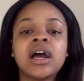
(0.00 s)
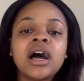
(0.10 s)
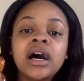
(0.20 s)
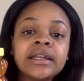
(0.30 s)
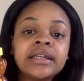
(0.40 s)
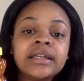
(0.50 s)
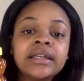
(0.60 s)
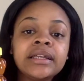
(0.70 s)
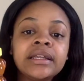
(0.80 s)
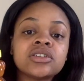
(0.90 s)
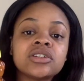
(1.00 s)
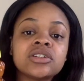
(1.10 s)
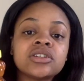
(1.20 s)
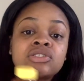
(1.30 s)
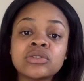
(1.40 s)
honey is
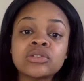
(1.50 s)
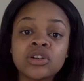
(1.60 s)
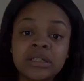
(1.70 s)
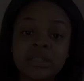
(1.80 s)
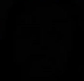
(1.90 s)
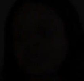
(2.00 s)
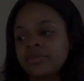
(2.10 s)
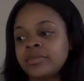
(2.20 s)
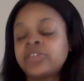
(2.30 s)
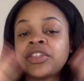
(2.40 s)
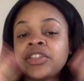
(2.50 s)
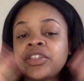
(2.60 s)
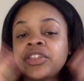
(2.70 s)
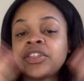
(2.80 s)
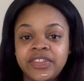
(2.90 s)
so good. The
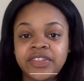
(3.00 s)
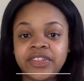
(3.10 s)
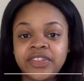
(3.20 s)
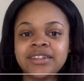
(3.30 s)
third thing,